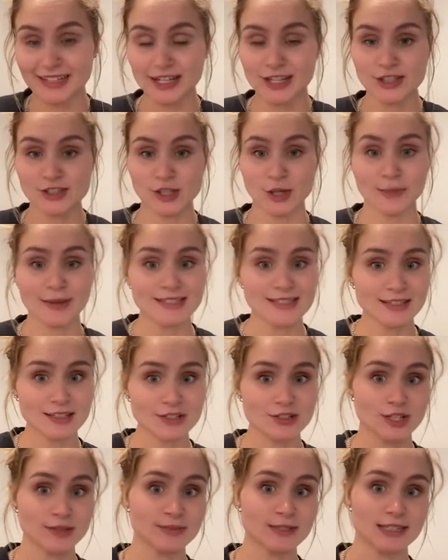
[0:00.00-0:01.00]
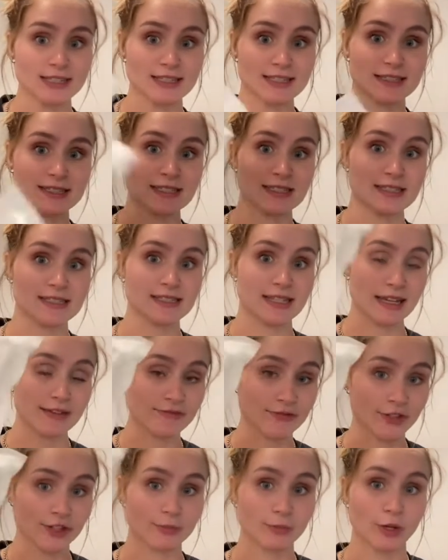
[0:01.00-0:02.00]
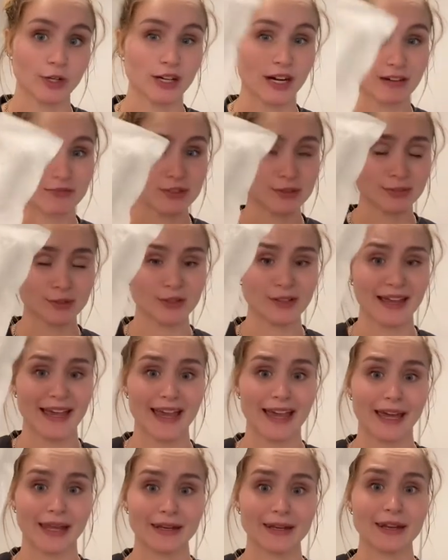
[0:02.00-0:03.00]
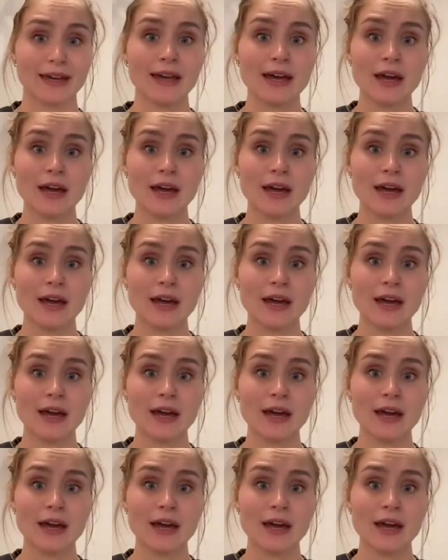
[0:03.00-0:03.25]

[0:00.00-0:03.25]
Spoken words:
So basically, Dripstick is the safer, more comfortable, and